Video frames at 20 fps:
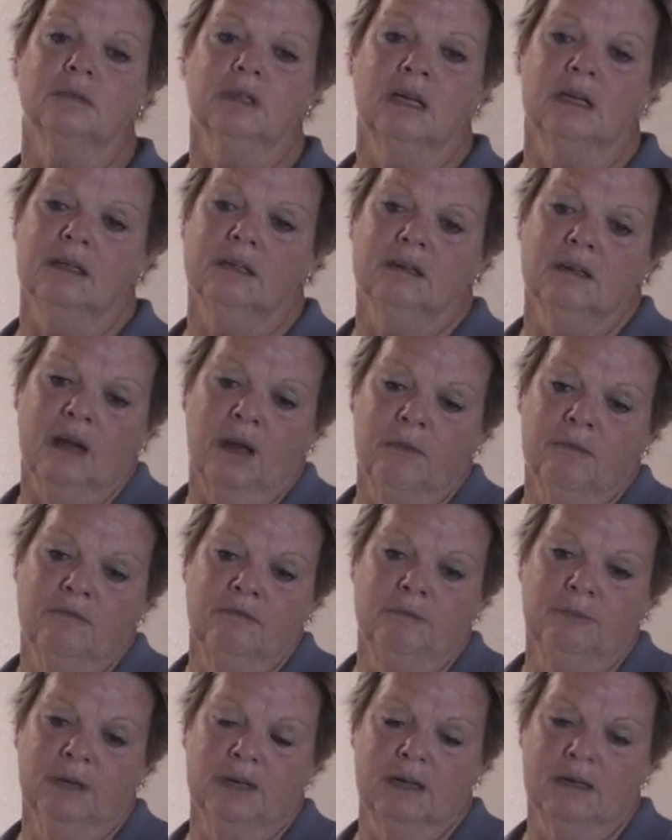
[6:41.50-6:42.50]
And
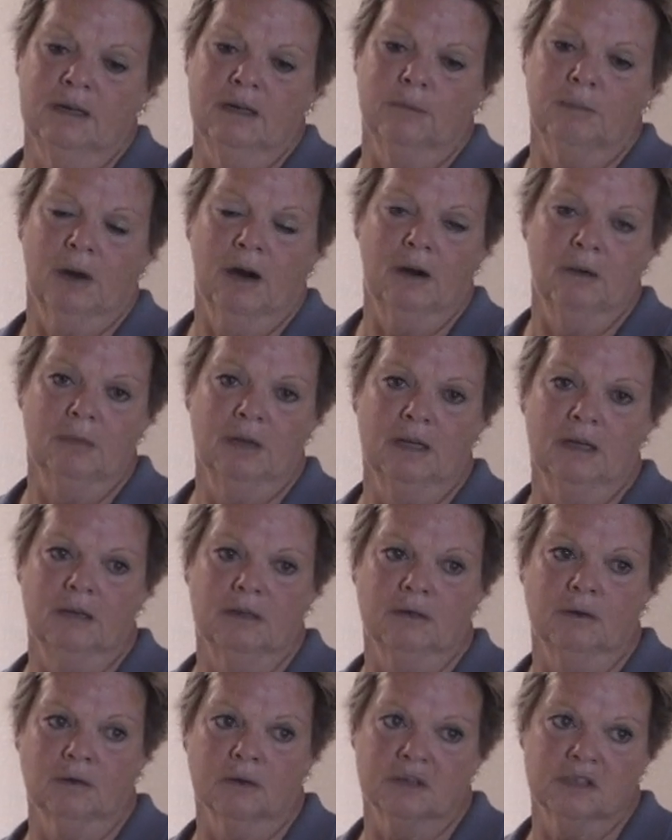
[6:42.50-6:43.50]
I've been in an
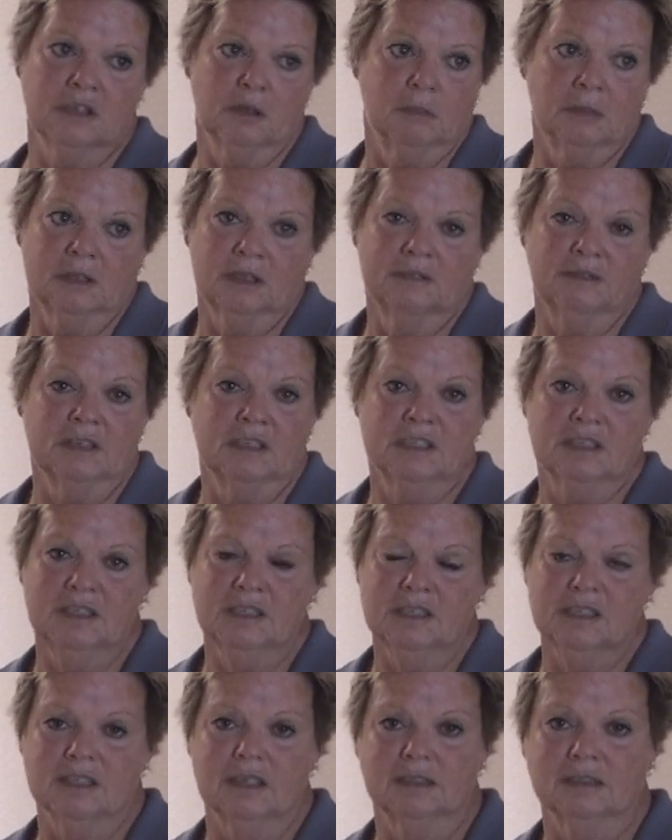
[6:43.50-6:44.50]
apartment or sober living
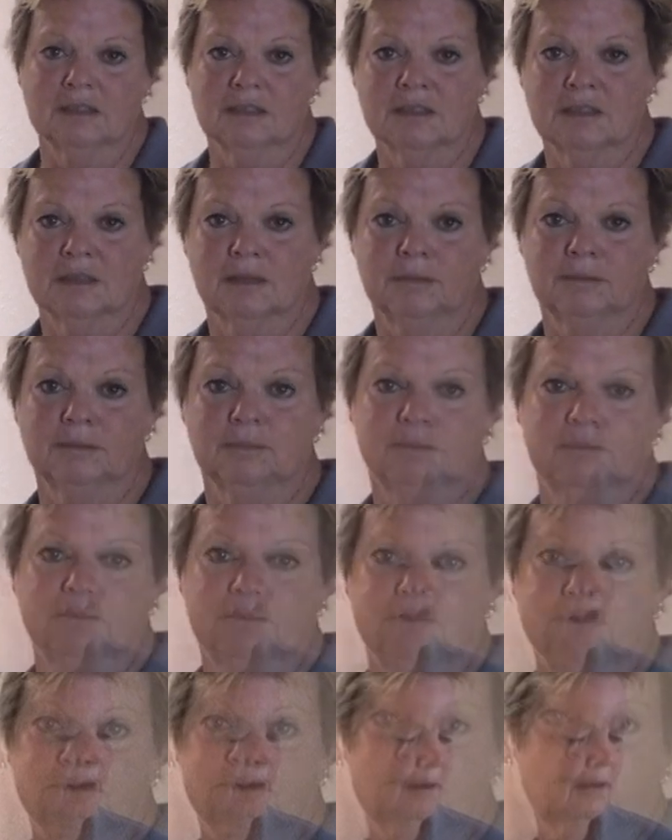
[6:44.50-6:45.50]
since then. So.
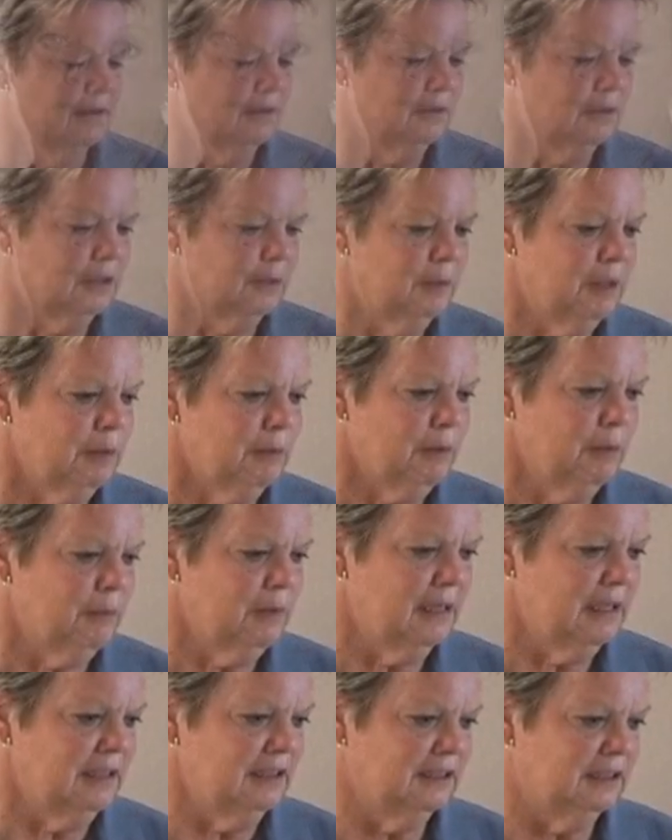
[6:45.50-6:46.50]
Well, minimum
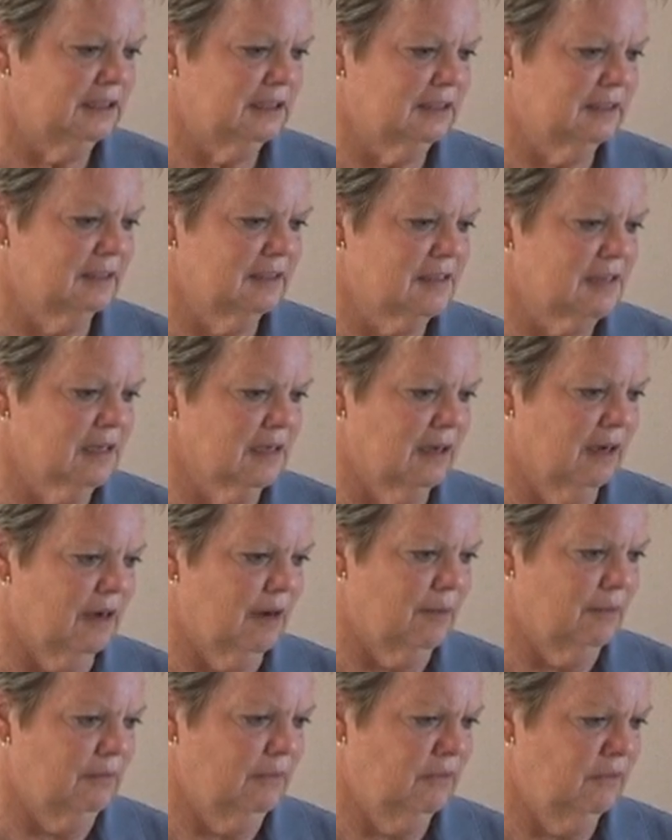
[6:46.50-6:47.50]
wage is,
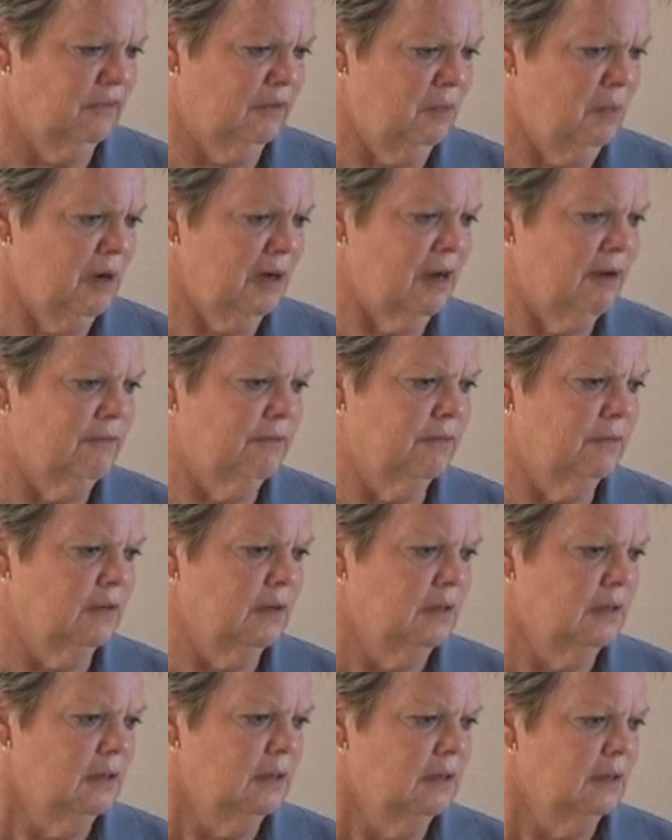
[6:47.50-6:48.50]
from what I
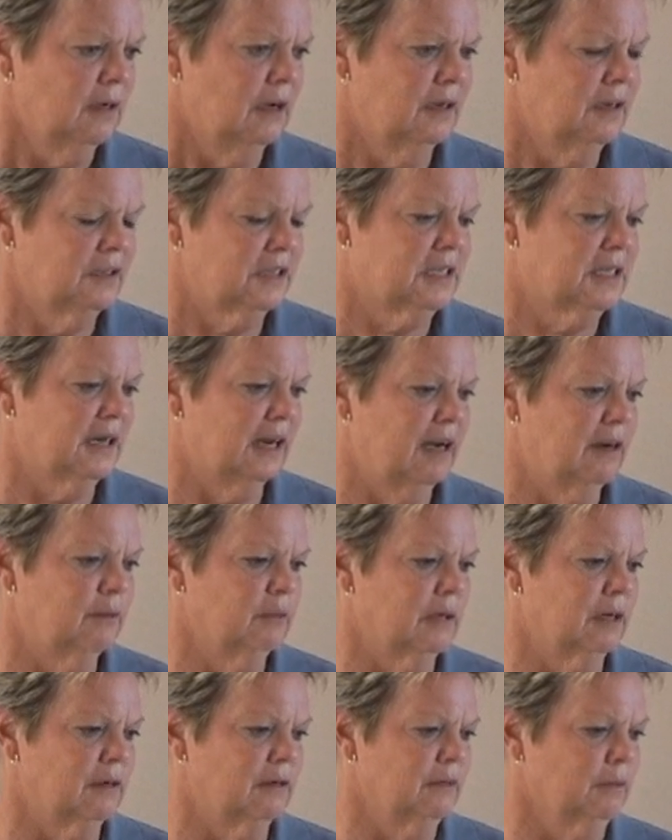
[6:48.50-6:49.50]

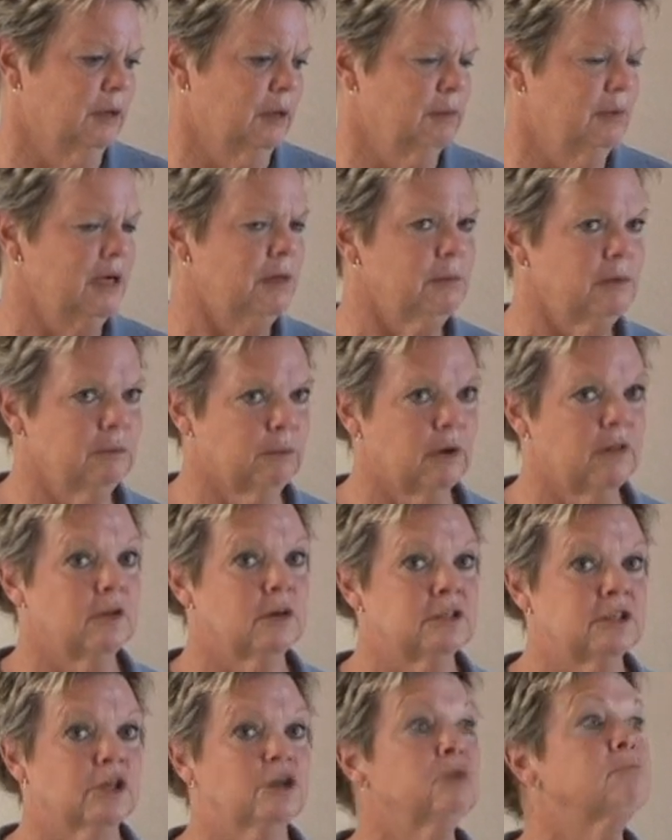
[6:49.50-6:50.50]
understand, when
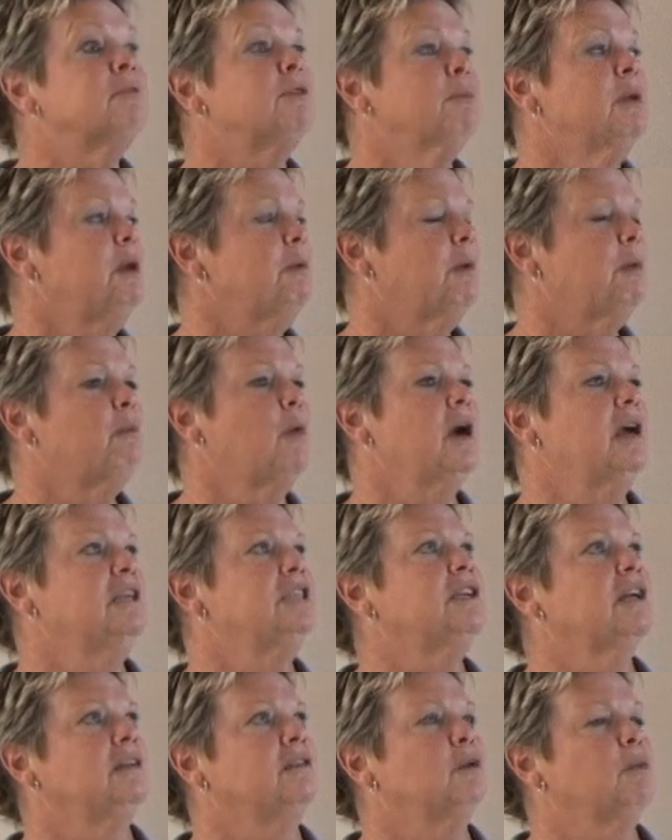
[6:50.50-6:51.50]
the terms minimum
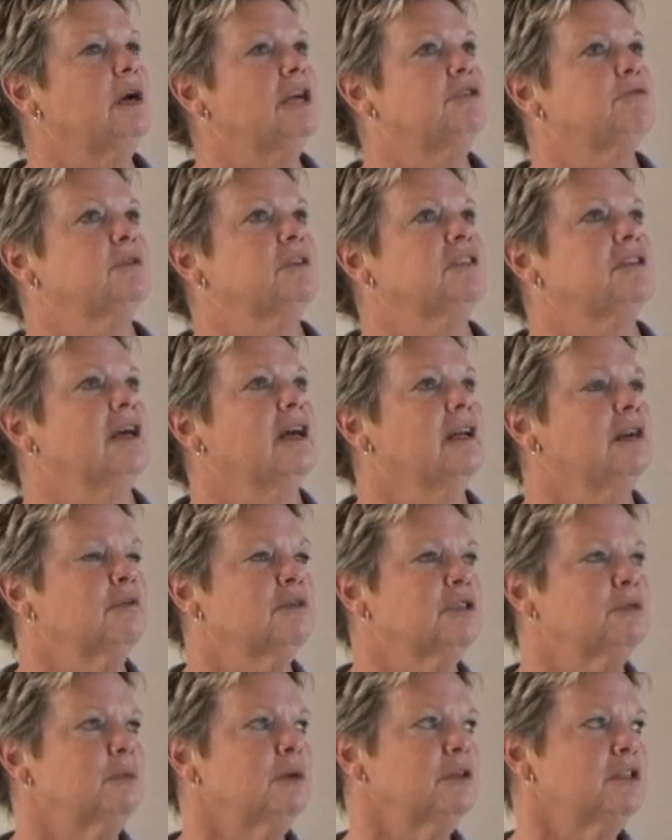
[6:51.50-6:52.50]
wage and the wage was set, it
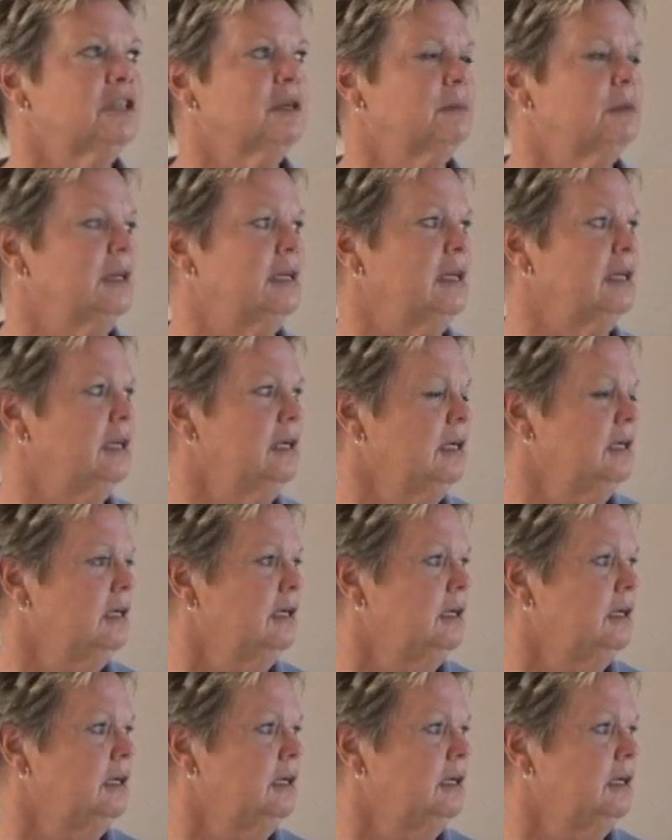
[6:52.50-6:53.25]
was supposed to be